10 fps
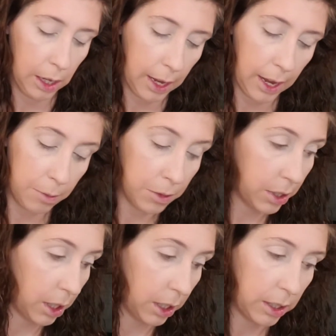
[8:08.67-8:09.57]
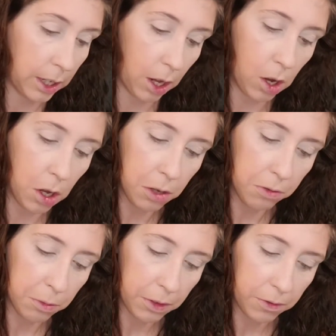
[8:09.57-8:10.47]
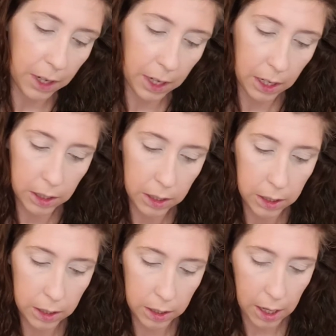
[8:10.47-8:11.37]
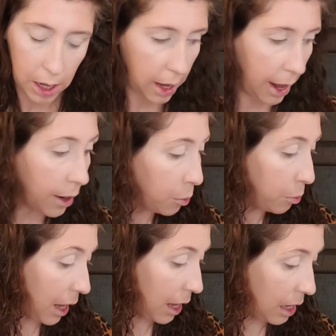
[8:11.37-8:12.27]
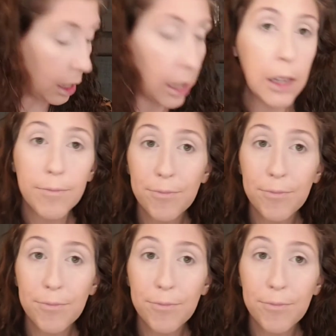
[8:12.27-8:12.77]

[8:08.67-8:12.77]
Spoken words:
And I'm just going to set all over my face. I don't bake,